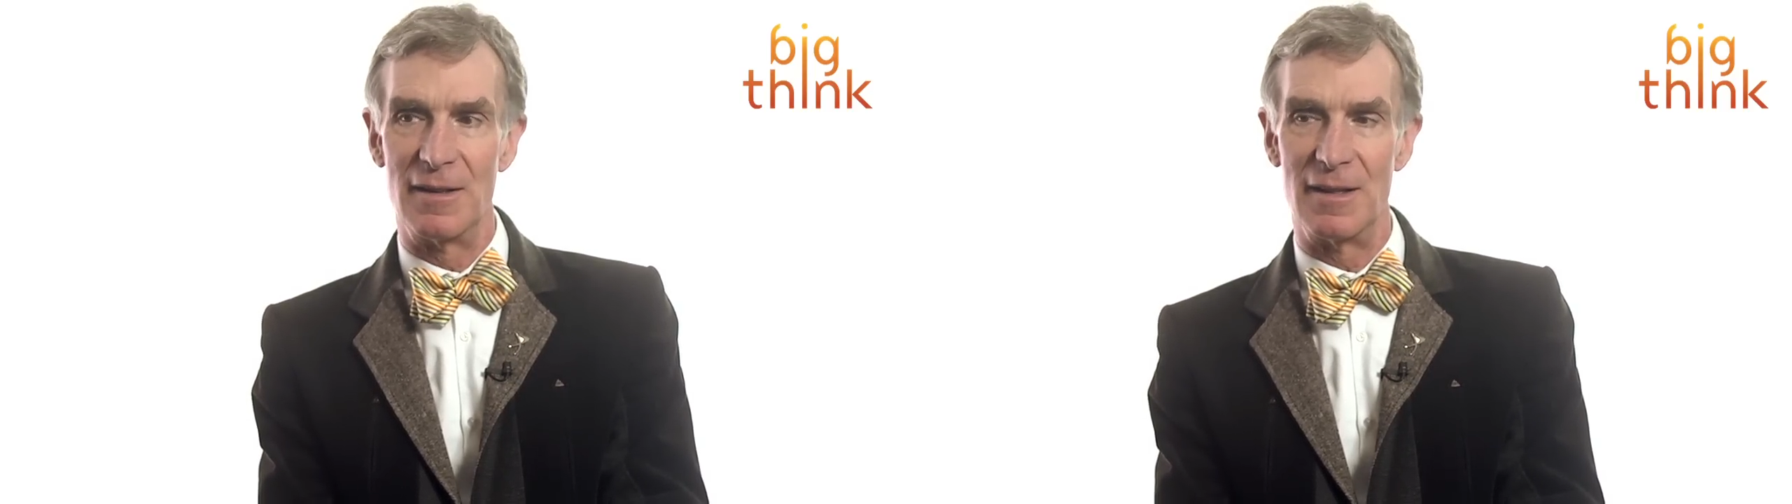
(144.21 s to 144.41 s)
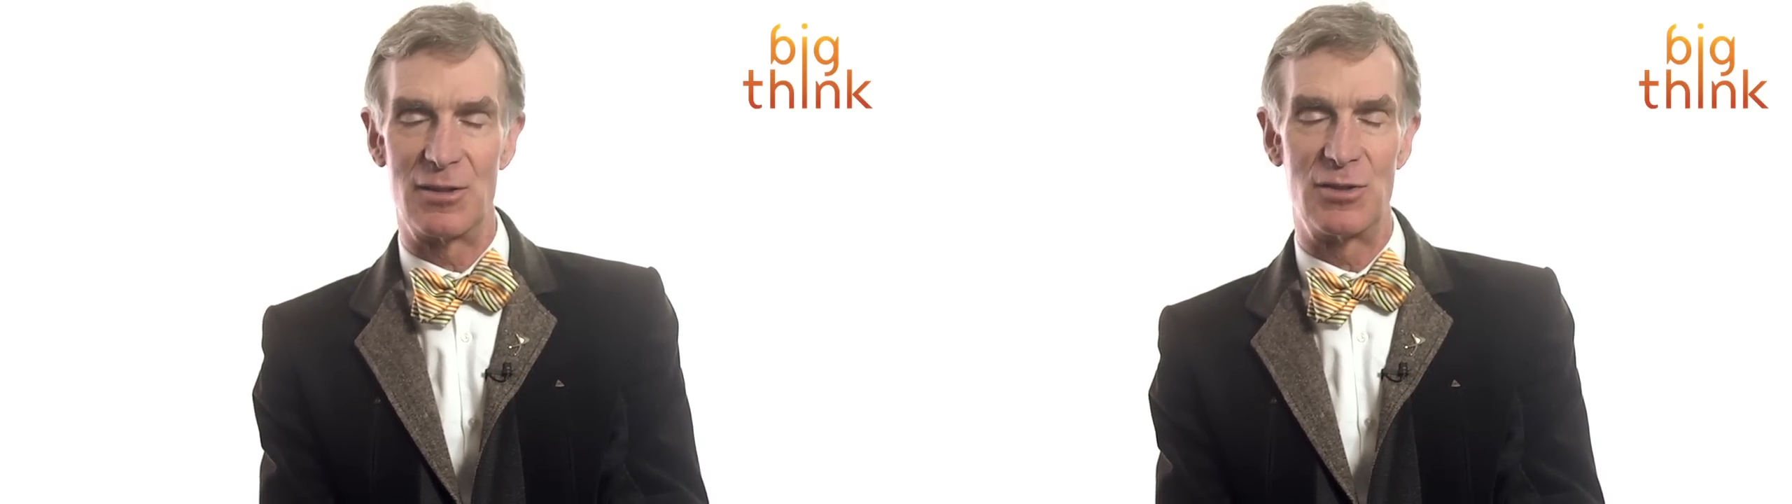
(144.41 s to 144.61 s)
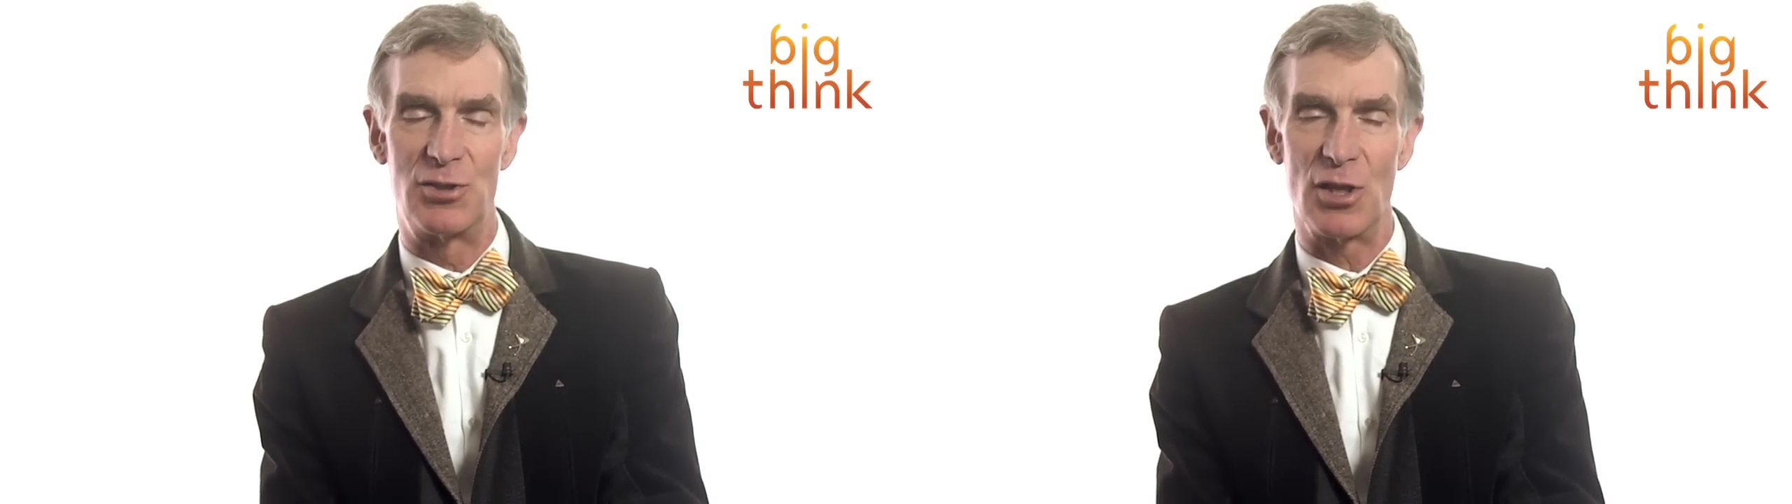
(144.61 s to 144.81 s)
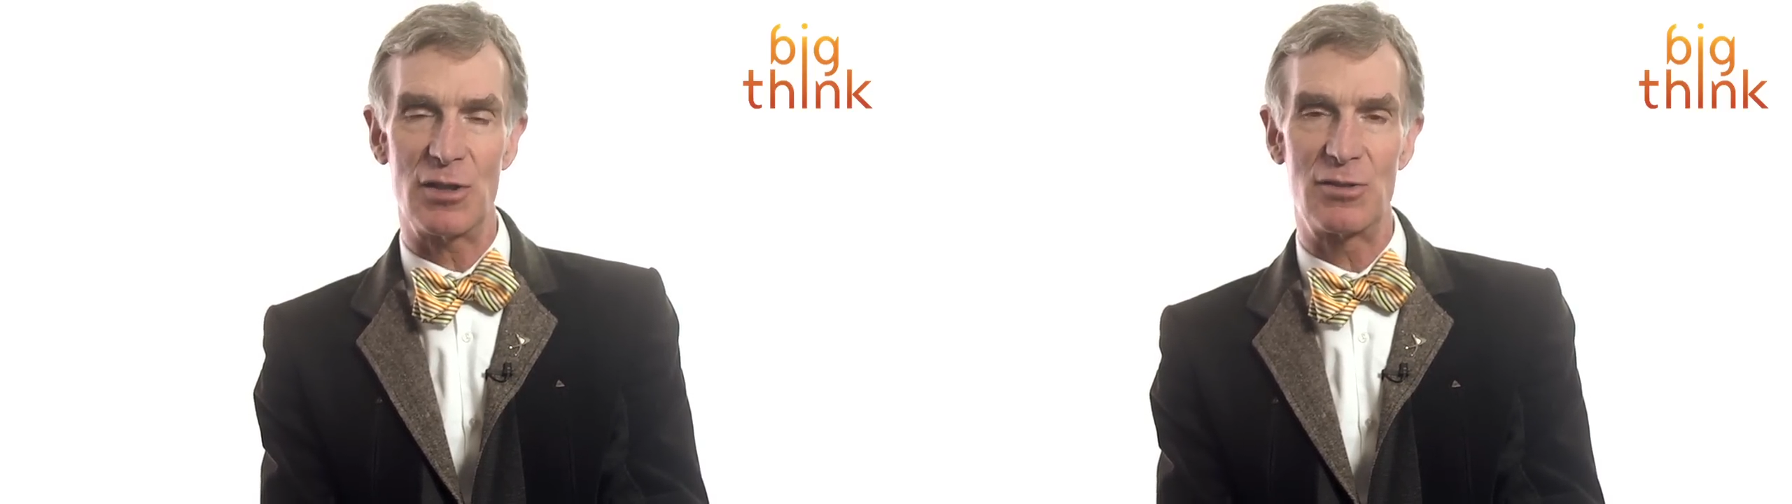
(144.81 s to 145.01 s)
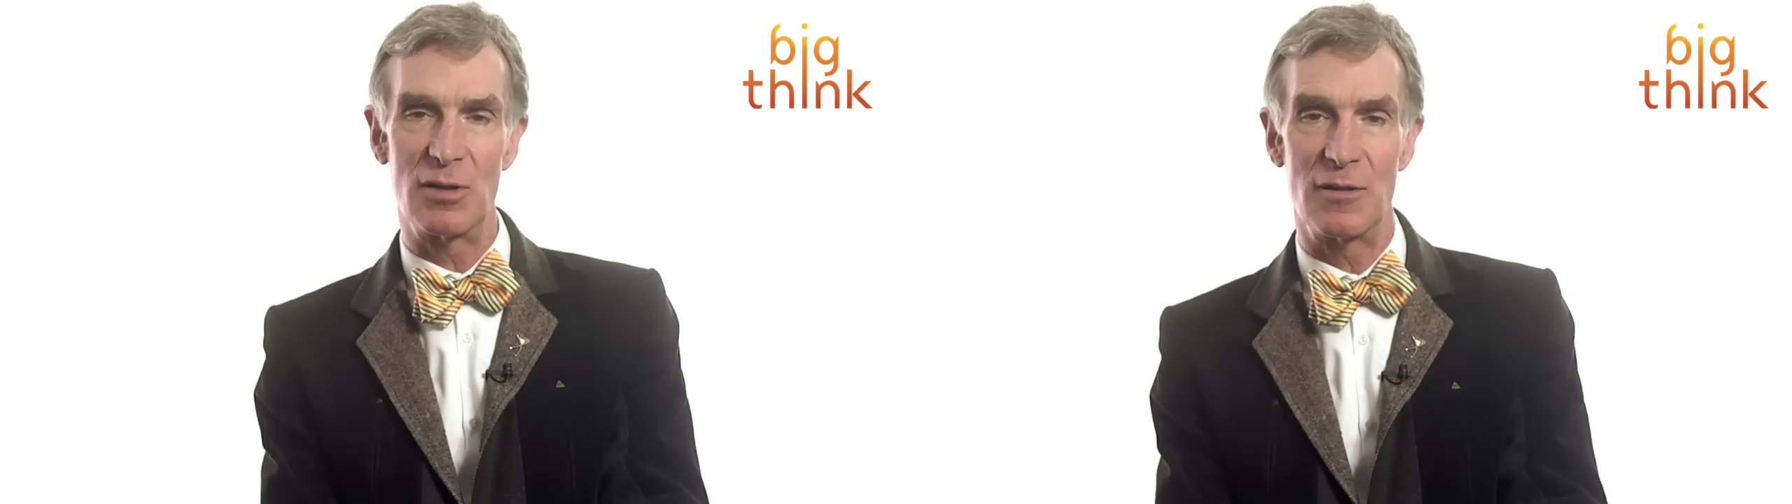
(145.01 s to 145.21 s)
it's
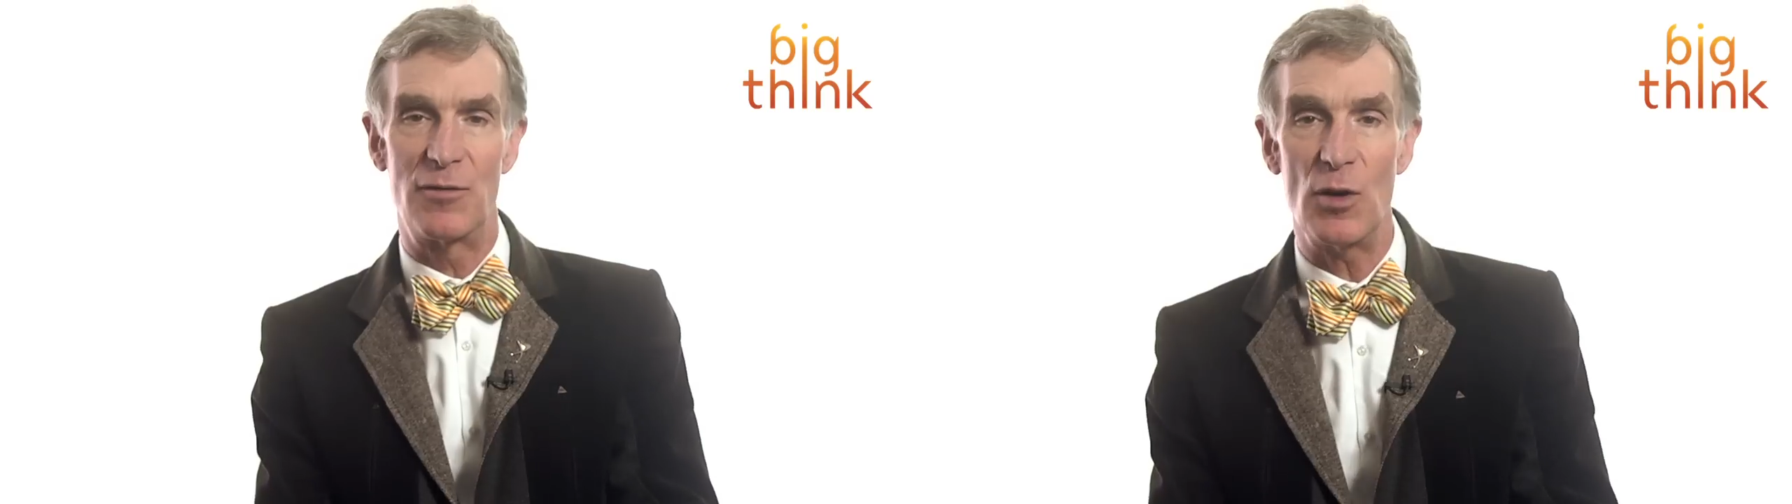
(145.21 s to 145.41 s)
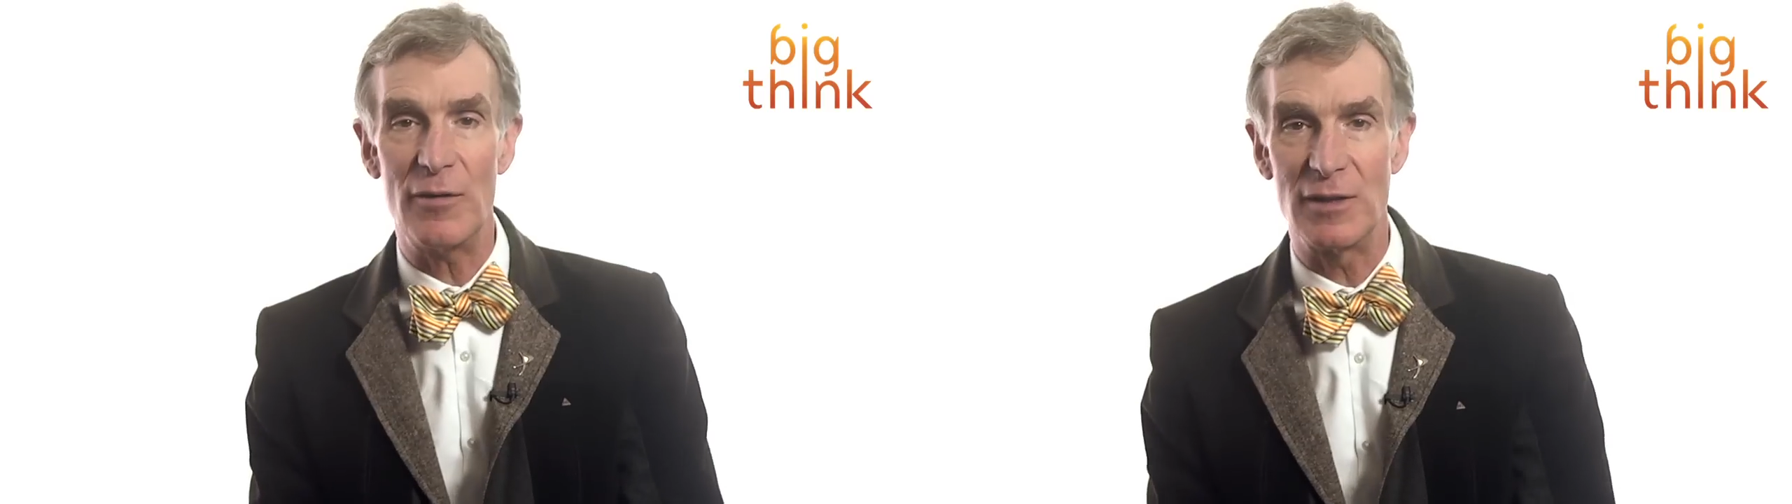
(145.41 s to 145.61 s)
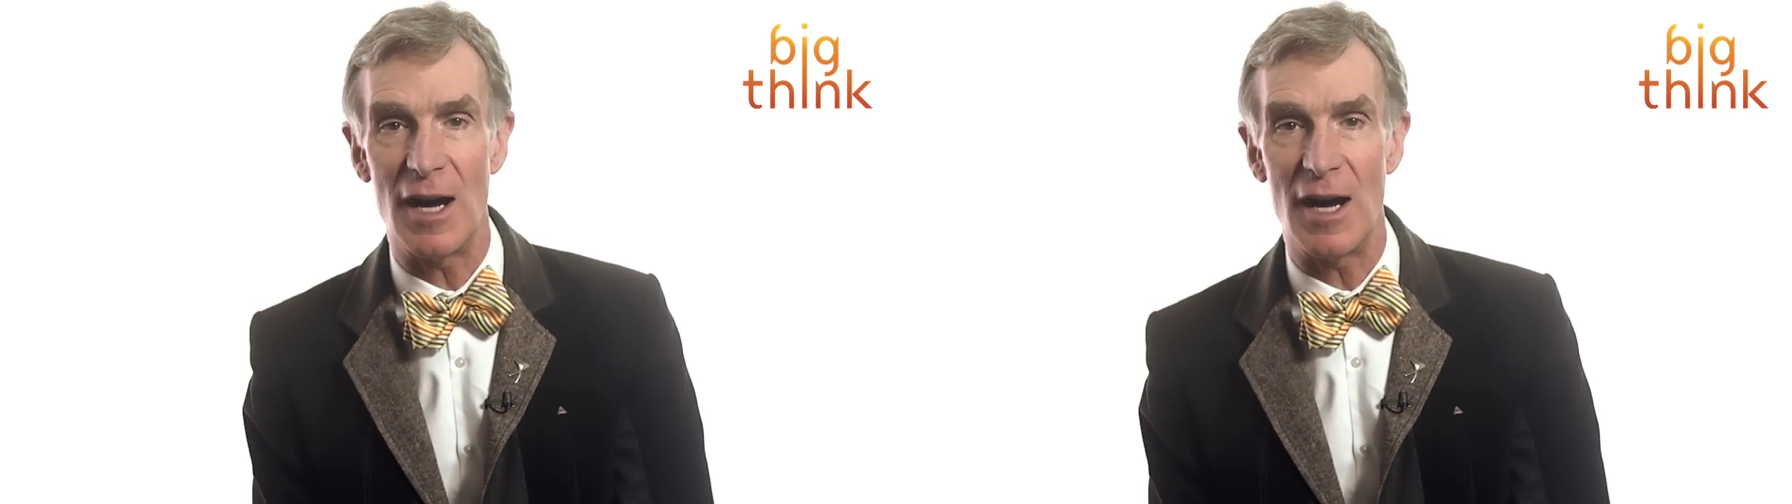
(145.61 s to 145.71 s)
just if you have a